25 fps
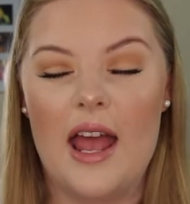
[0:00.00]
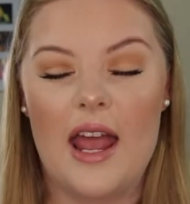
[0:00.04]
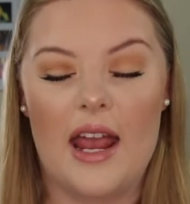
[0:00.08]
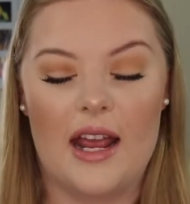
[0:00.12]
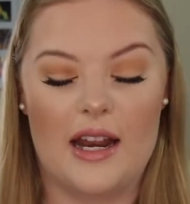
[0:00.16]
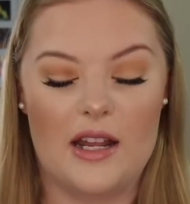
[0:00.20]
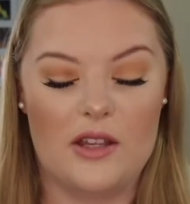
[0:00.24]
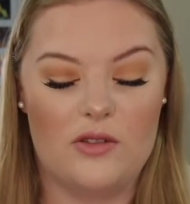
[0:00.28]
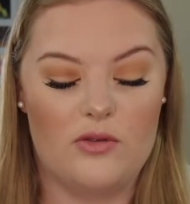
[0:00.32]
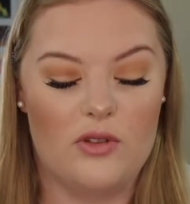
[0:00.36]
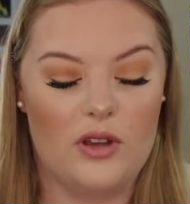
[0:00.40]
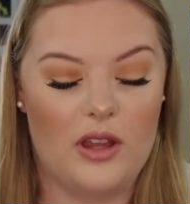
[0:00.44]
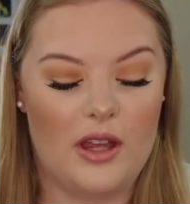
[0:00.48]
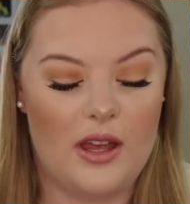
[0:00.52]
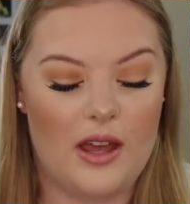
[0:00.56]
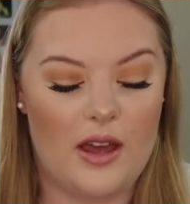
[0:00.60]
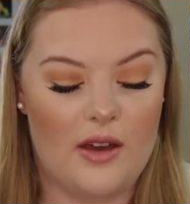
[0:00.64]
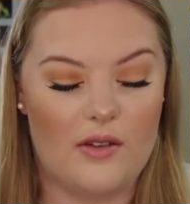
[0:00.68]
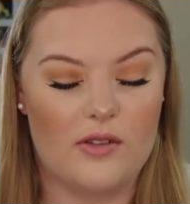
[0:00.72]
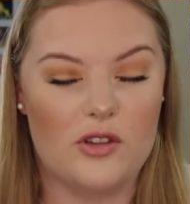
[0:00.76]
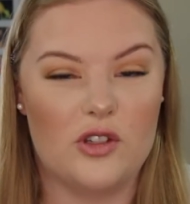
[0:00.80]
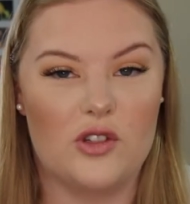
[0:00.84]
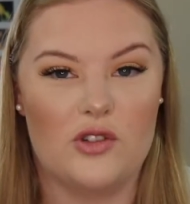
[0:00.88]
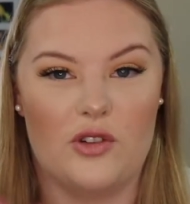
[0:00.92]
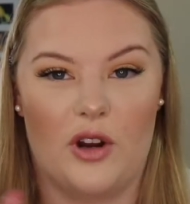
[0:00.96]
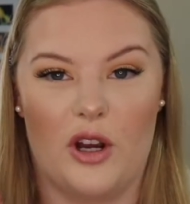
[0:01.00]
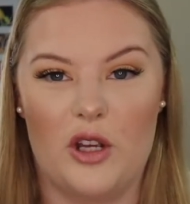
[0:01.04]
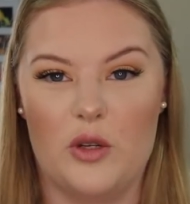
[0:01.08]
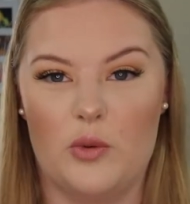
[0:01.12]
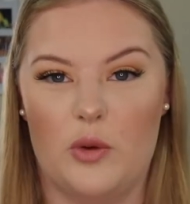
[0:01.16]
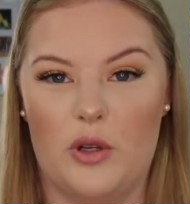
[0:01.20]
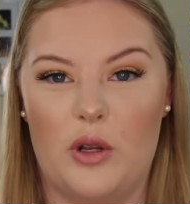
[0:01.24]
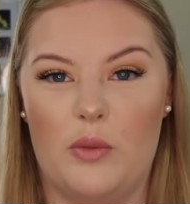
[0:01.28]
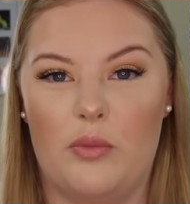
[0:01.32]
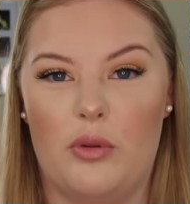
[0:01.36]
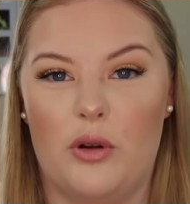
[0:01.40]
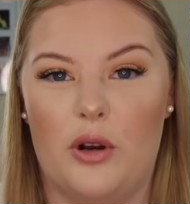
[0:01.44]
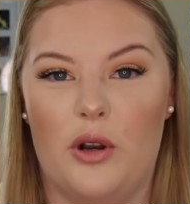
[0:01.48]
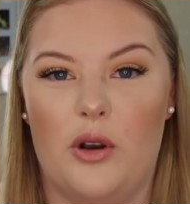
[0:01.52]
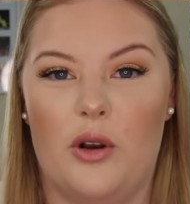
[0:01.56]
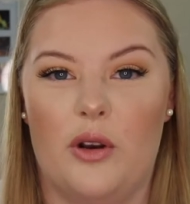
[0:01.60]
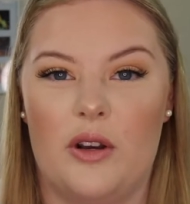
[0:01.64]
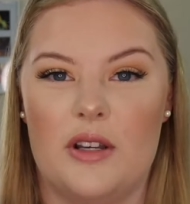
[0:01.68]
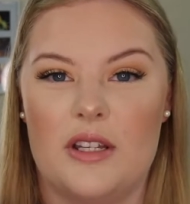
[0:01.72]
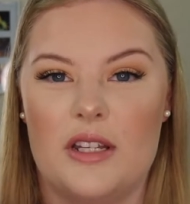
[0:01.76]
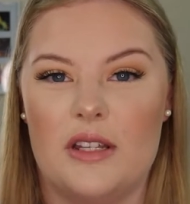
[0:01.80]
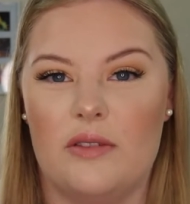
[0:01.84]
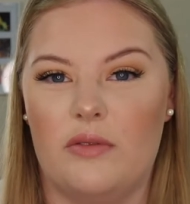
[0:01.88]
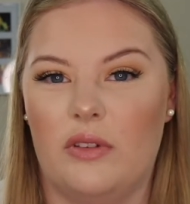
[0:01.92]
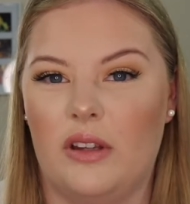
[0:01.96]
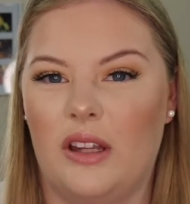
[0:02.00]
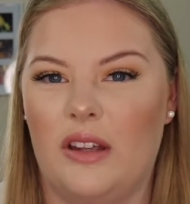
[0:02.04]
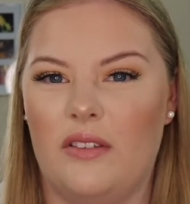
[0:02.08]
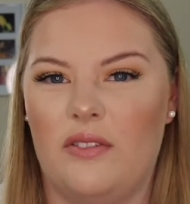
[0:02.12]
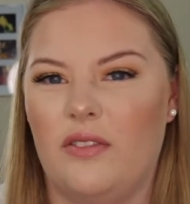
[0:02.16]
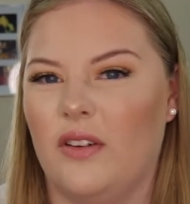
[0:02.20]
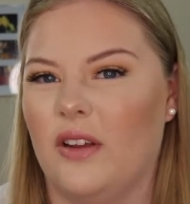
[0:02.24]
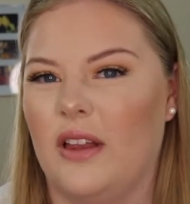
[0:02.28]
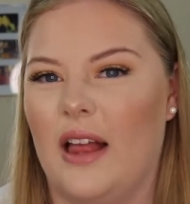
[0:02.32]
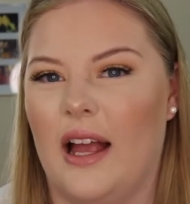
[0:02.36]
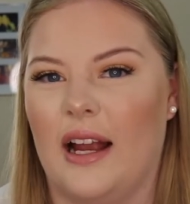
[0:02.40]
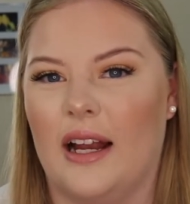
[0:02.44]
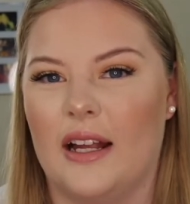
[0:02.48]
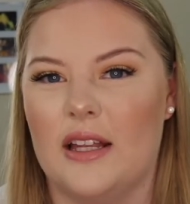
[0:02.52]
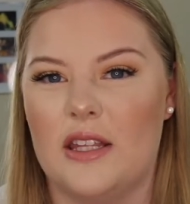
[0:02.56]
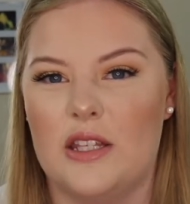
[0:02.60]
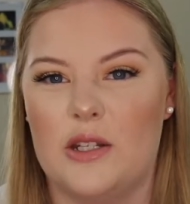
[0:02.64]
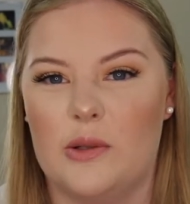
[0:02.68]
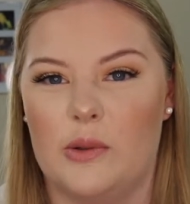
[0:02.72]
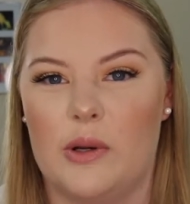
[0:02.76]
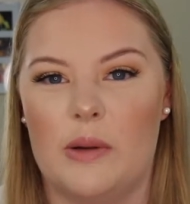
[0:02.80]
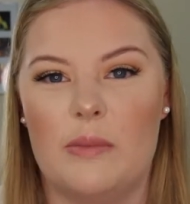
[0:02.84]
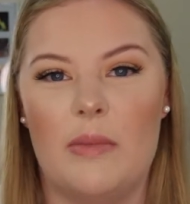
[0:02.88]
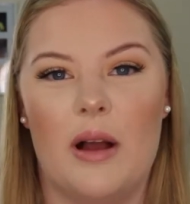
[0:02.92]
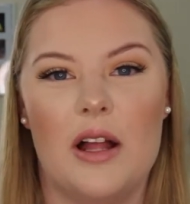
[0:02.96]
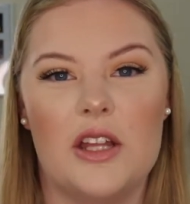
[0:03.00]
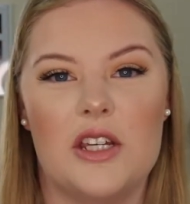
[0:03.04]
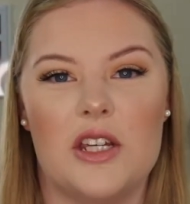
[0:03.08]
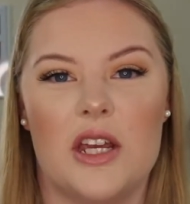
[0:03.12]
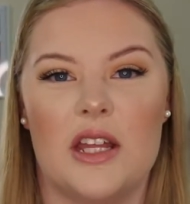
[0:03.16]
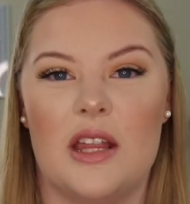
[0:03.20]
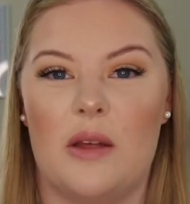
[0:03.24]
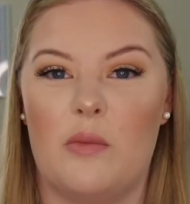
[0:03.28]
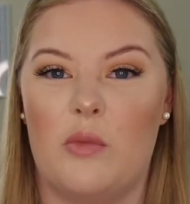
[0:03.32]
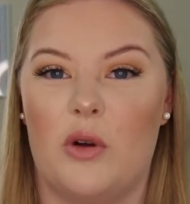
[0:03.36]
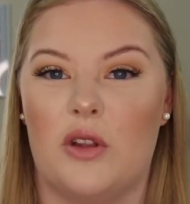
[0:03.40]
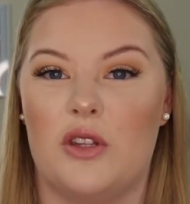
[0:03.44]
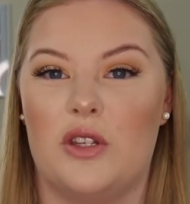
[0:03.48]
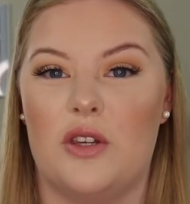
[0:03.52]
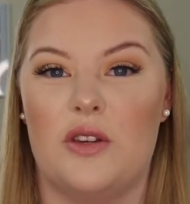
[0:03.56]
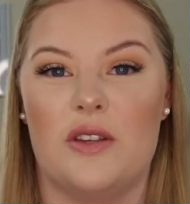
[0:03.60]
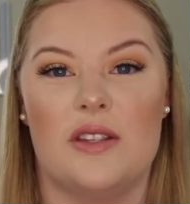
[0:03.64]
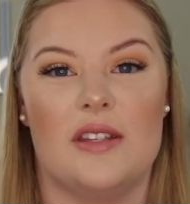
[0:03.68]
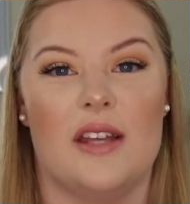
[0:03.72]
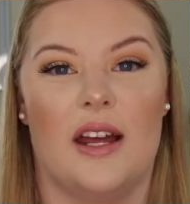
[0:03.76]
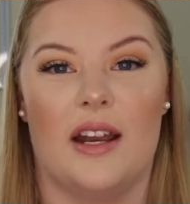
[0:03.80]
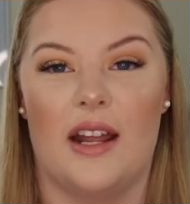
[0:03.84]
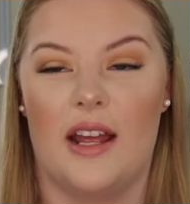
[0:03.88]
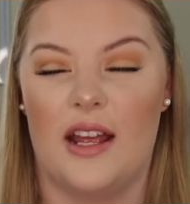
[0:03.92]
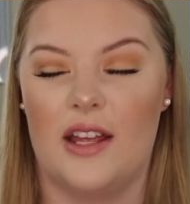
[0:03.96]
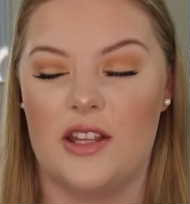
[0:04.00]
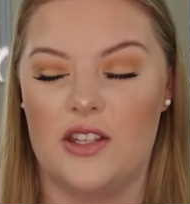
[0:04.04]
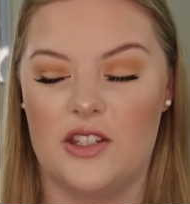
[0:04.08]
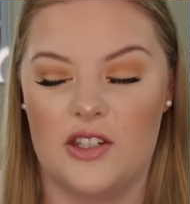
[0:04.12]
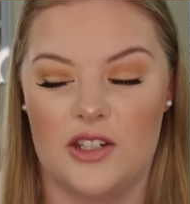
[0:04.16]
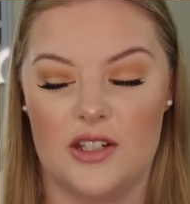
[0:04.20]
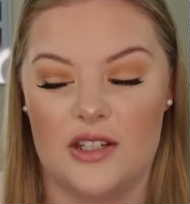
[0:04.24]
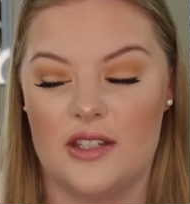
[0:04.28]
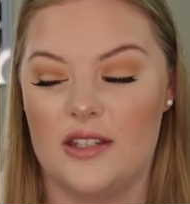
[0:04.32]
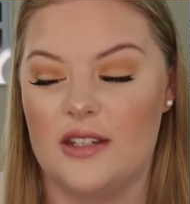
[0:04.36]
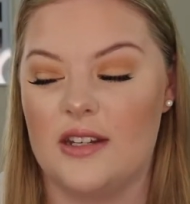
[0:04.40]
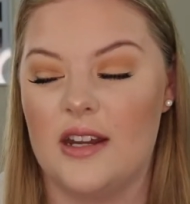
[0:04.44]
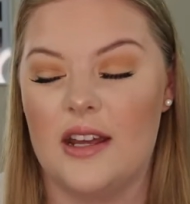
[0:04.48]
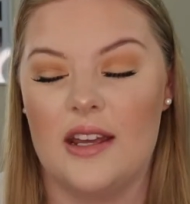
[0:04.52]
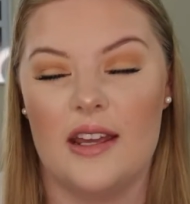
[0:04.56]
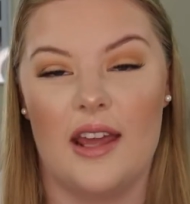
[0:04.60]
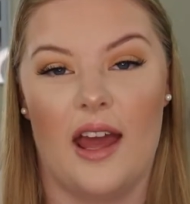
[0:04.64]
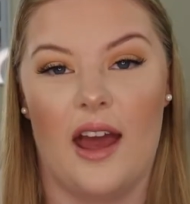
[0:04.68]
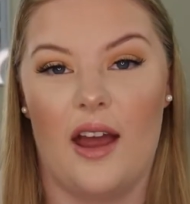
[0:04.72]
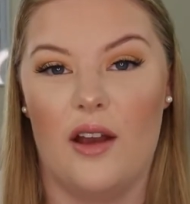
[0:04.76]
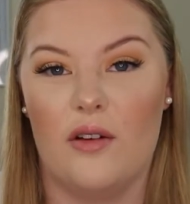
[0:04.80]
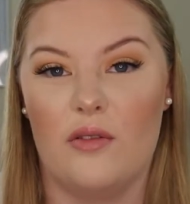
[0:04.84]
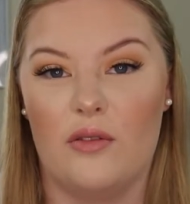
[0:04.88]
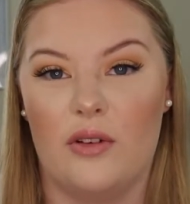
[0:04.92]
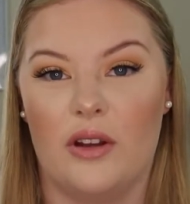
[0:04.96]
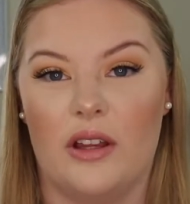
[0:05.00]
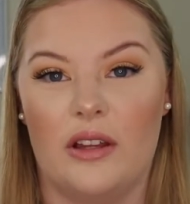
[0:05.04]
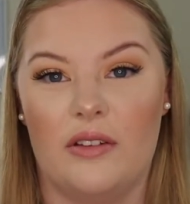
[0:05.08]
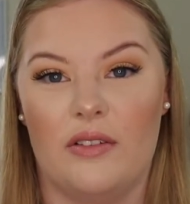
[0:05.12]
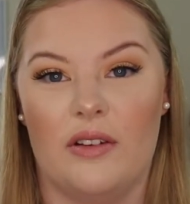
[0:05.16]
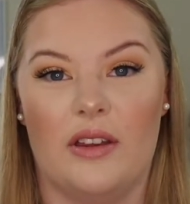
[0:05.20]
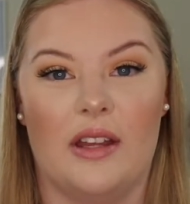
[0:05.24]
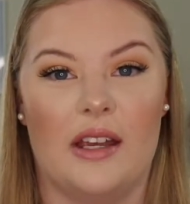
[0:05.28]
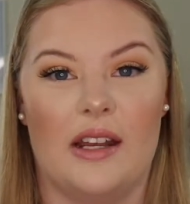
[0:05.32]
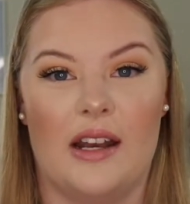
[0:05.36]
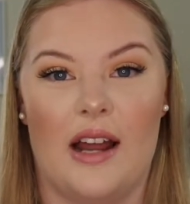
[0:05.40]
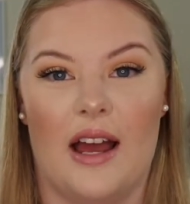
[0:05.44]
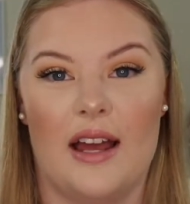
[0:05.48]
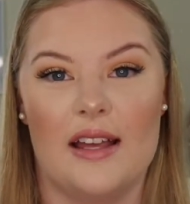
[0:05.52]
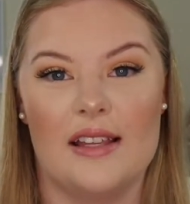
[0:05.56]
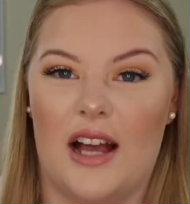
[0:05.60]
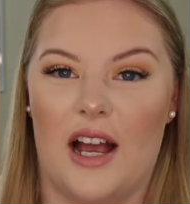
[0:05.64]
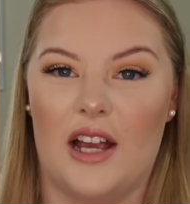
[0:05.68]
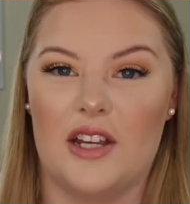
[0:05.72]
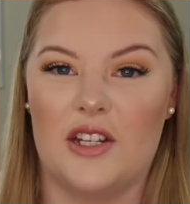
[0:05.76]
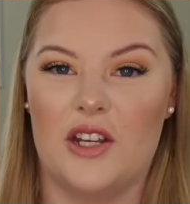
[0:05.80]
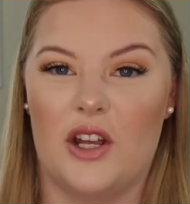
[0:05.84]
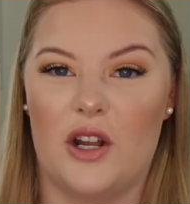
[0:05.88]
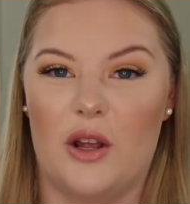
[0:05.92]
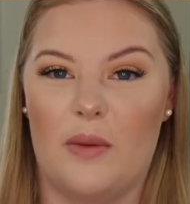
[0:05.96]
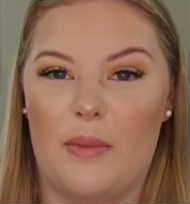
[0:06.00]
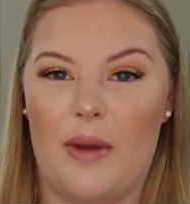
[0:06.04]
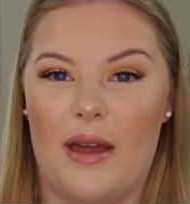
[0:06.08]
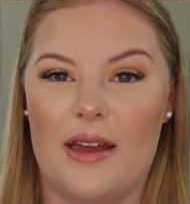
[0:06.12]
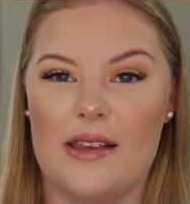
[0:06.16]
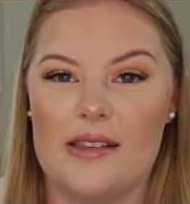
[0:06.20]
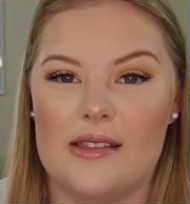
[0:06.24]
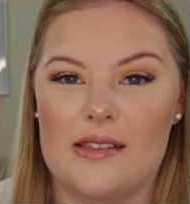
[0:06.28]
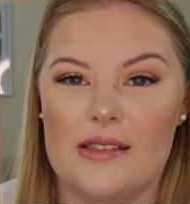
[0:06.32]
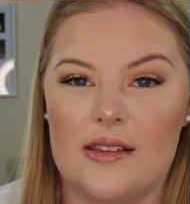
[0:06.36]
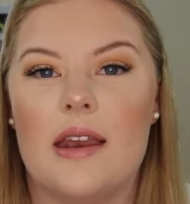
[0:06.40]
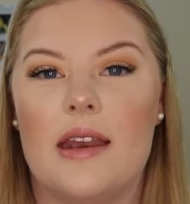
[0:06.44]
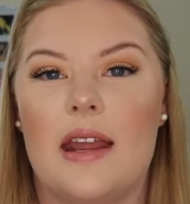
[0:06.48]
It is really strange when you put it on. It doesn't really feel like it's doing much. And then once you set it, it's just, yeah, really nice eyeshadow base.